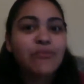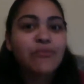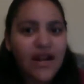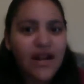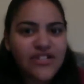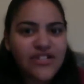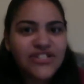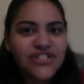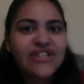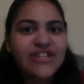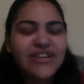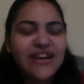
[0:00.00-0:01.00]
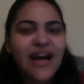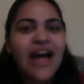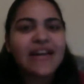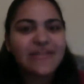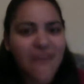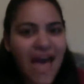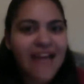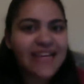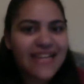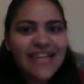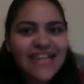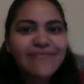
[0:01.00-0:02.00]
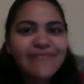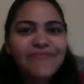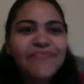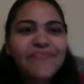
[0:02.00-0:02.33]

rushed kind of ending.